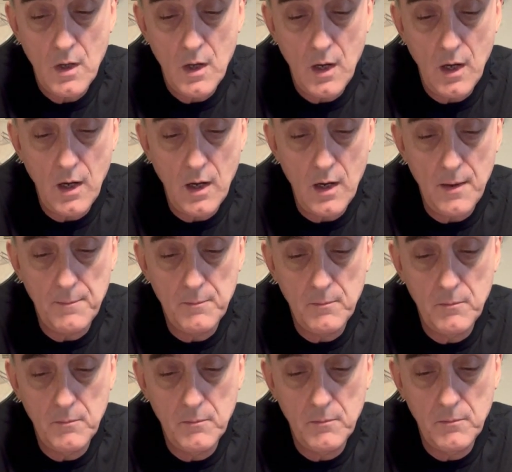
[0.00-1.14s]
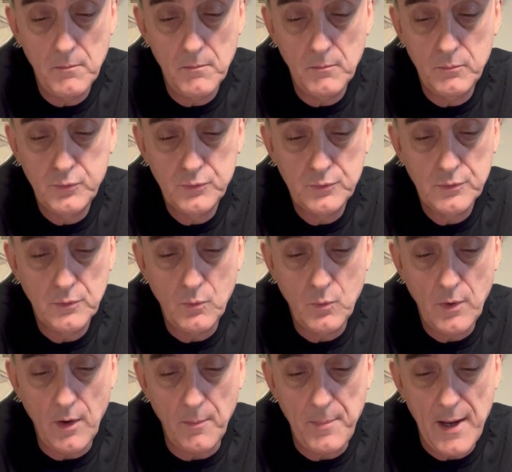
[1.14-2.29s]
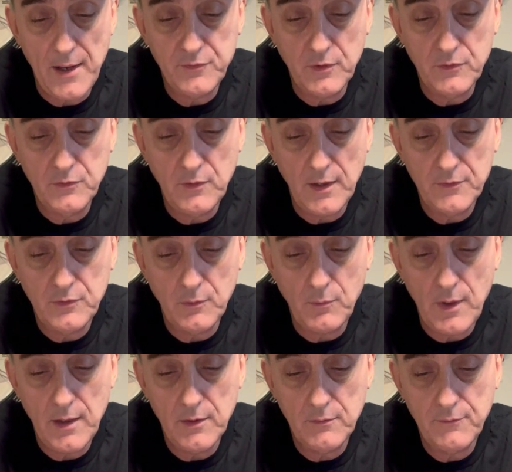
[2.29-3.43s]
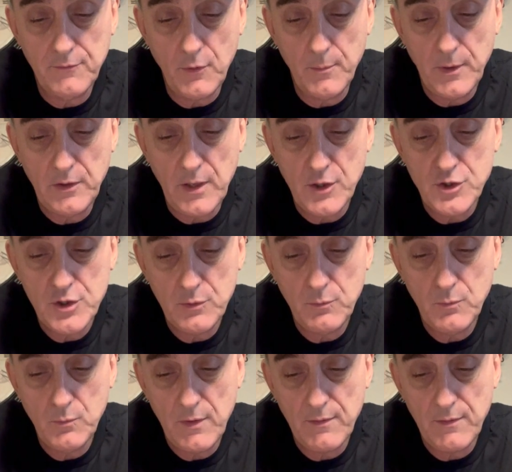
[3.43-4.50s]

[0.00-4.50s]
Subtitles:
with our past success around fermentation